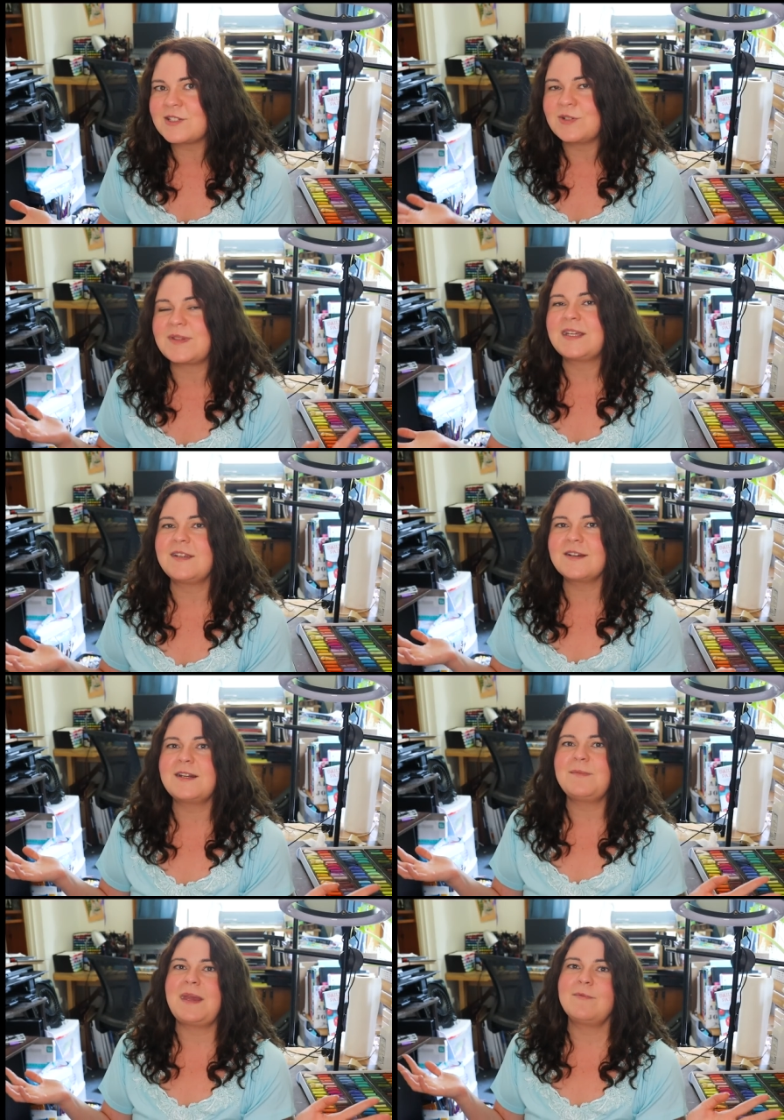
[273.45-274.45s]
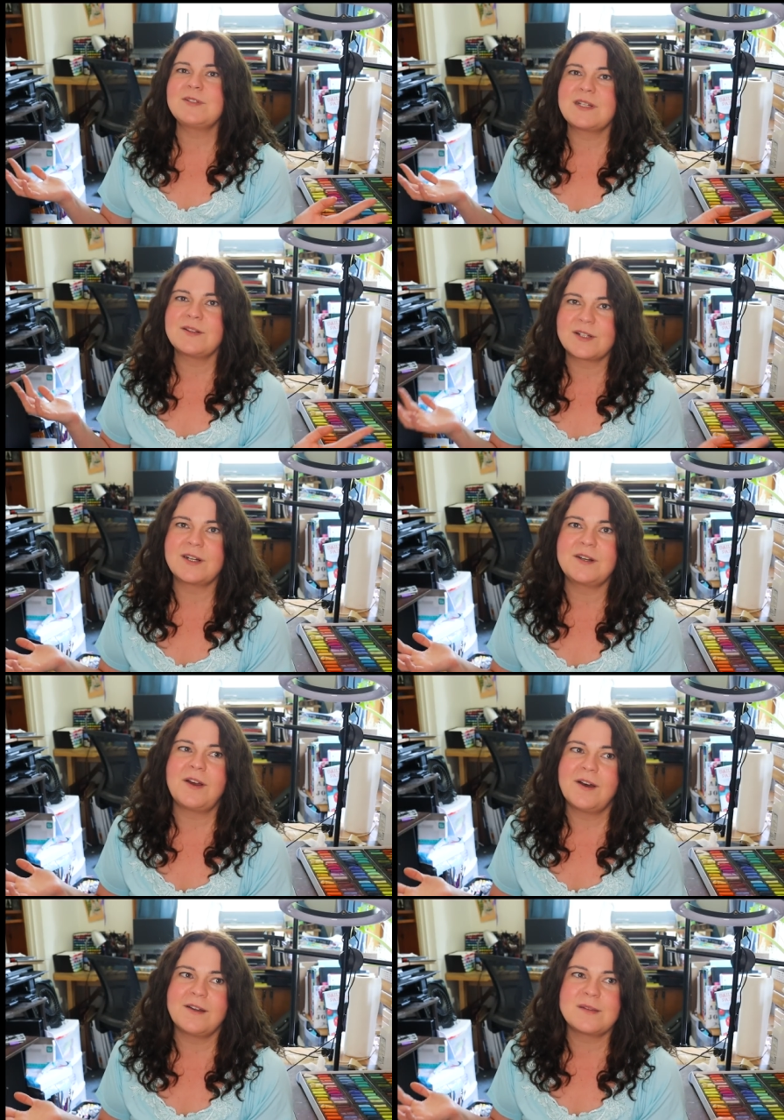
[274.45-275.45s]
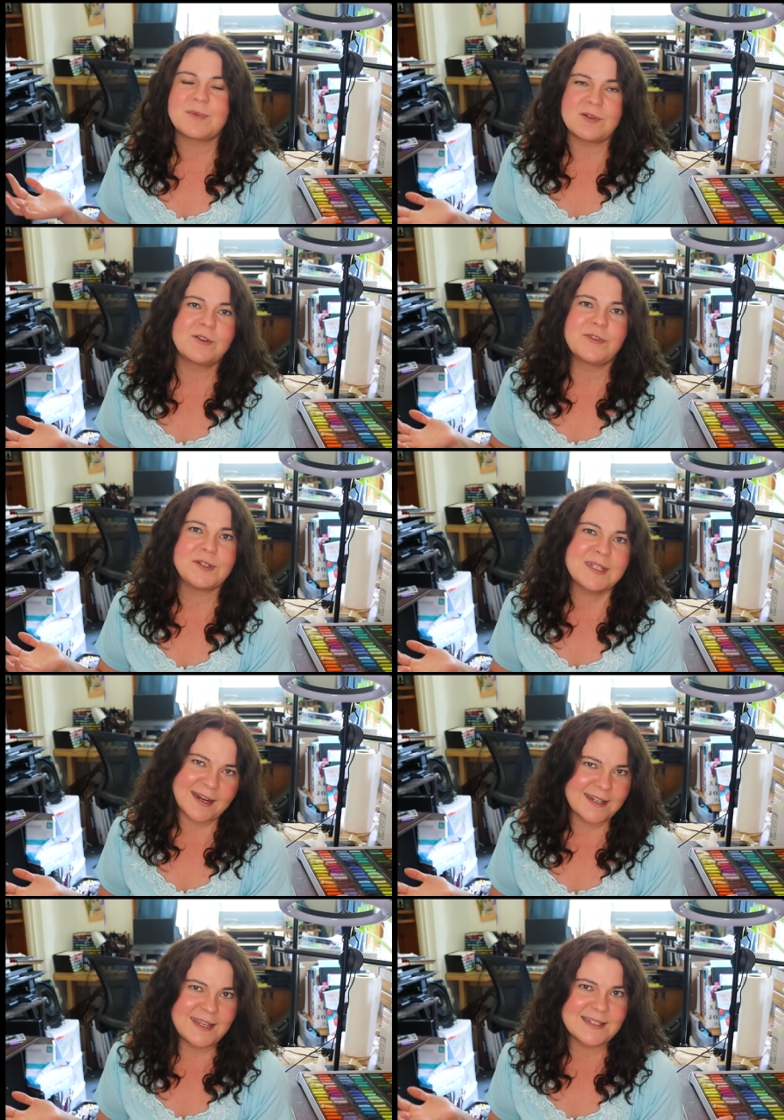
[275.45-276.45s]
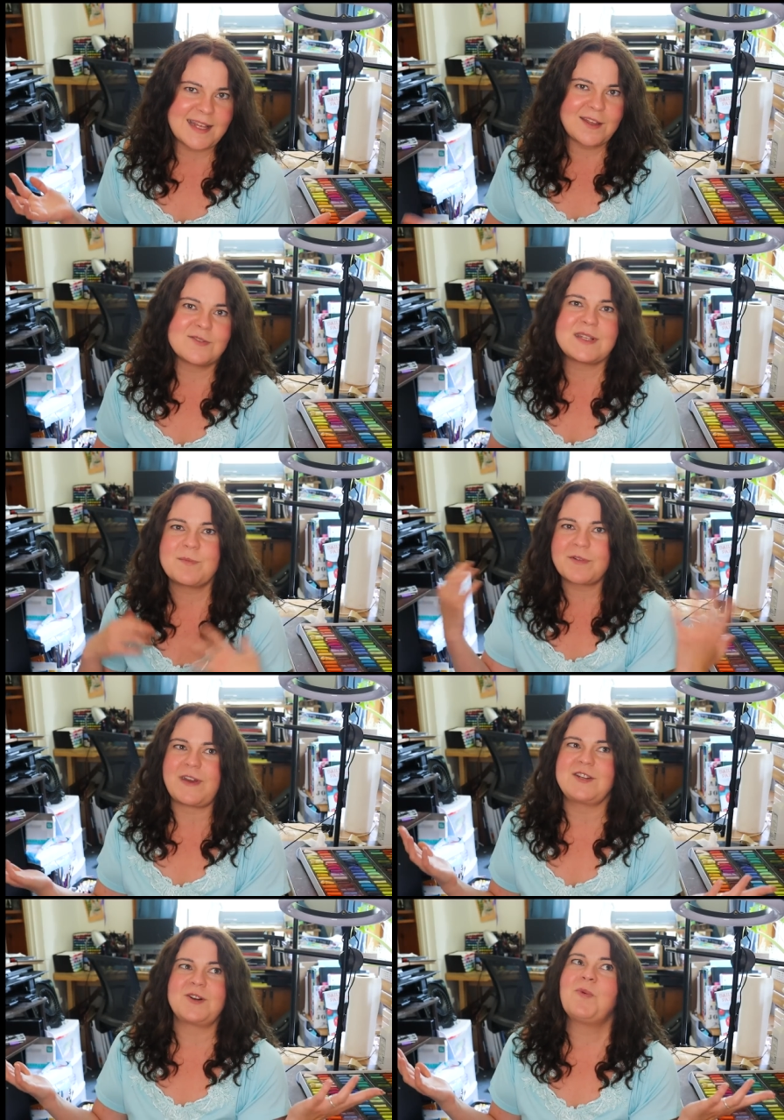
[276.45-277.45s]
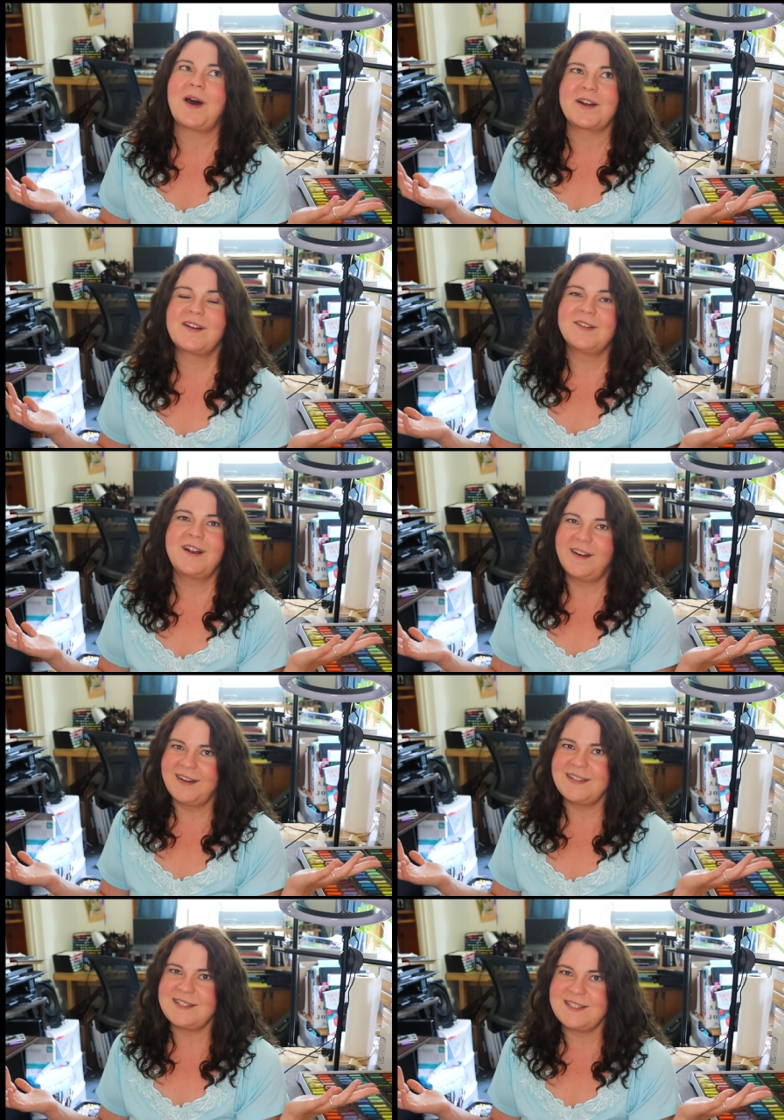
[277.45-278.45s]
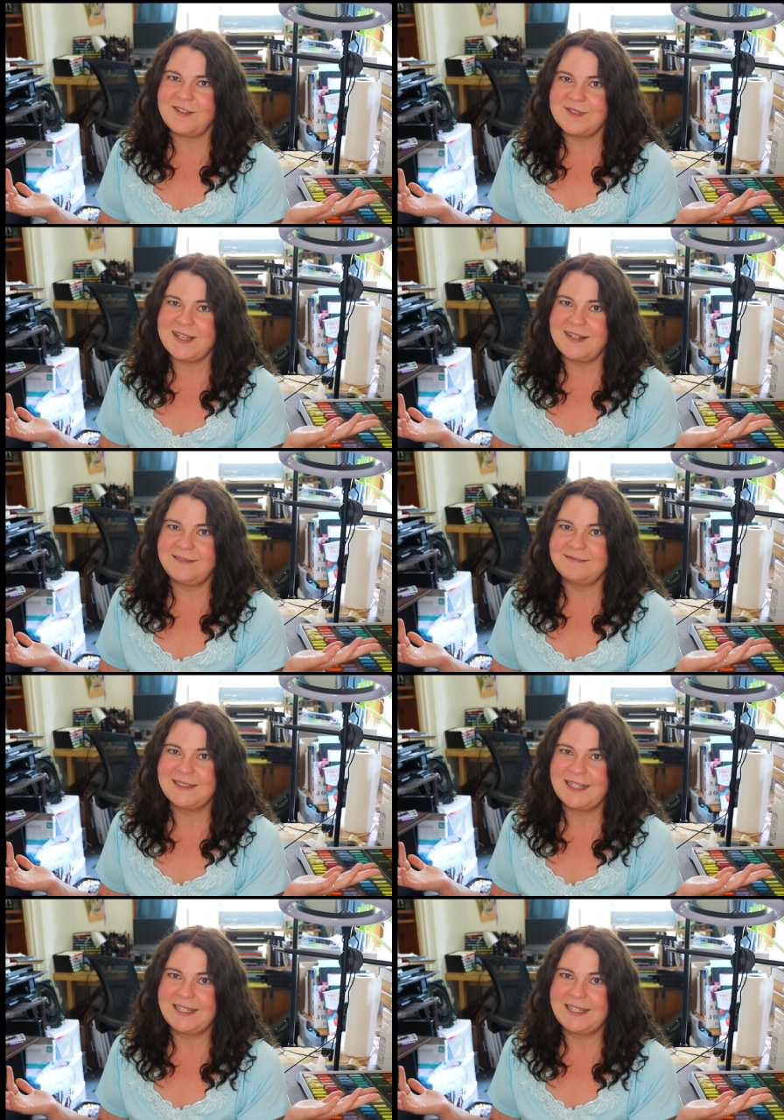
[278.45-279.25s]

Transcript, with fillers: do you think you're going to be able to learn all the beautiful techniques that you see professional watercolor artists using?